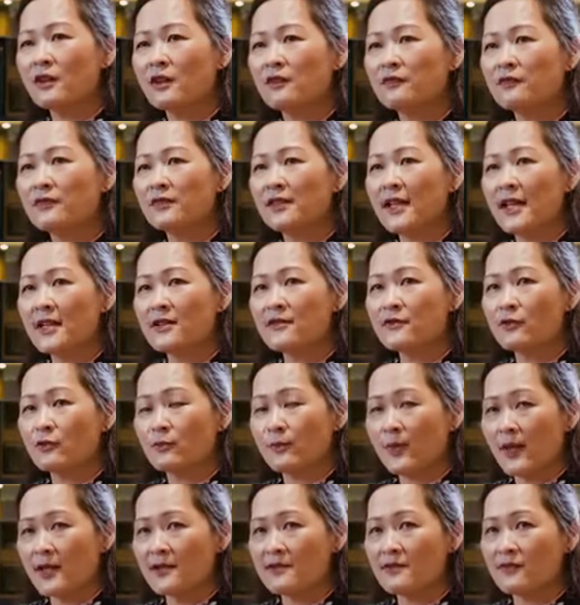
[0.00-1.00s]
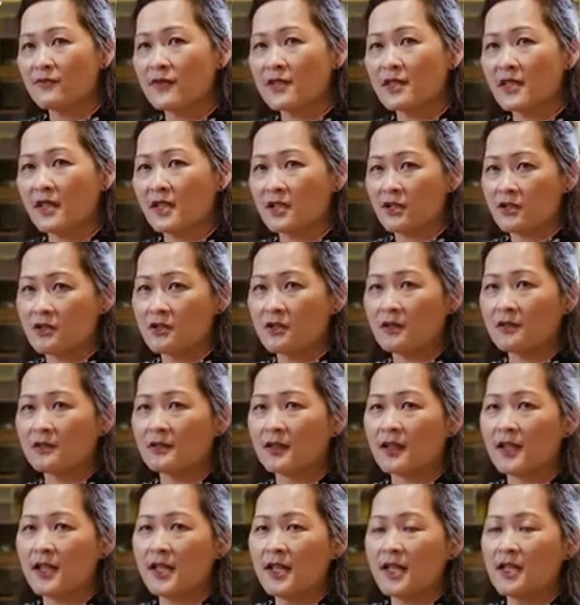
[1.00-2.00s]
of lens
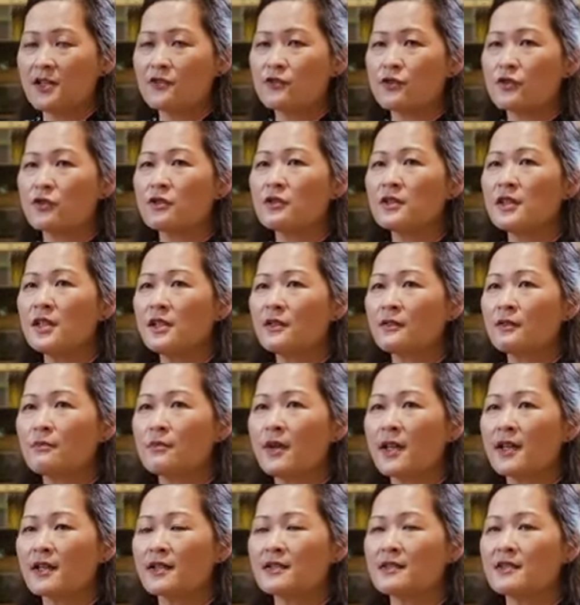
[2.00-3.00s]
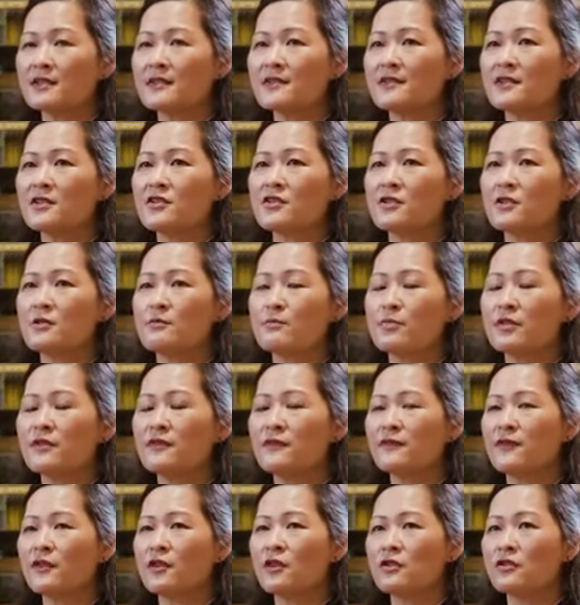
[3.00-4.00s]
opacification. So you need to make a decision
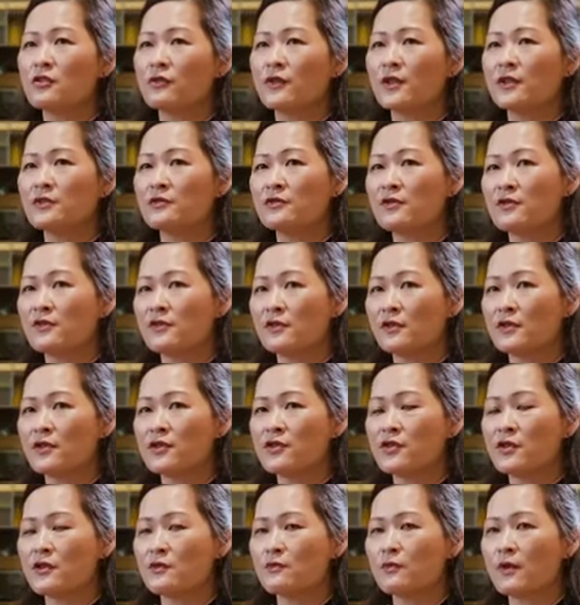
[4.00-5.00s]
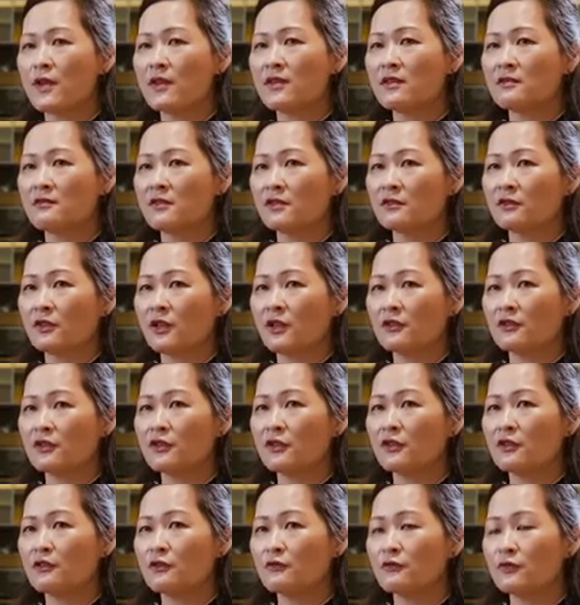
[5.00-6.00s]
before going to surgery whether or not you're
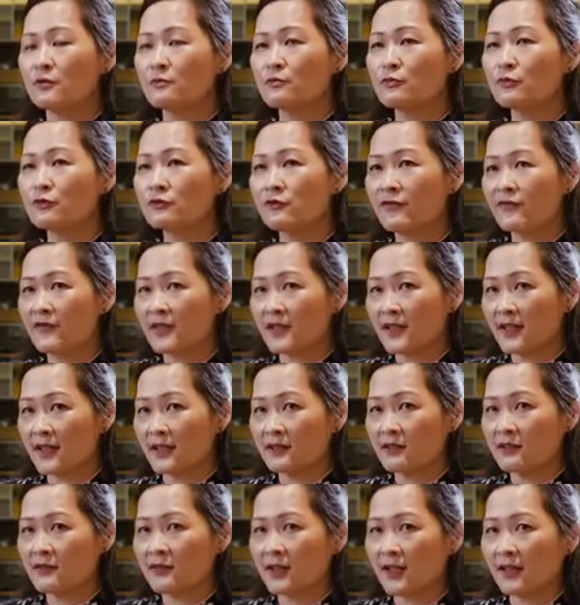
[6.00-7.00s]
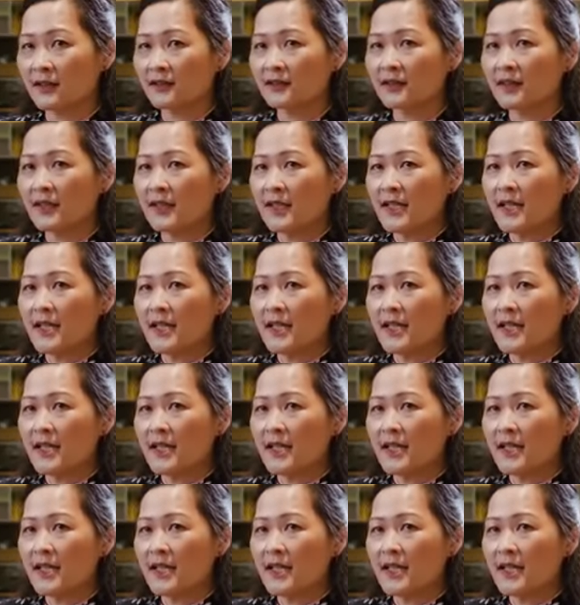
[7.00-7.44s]
going to remove the cataract.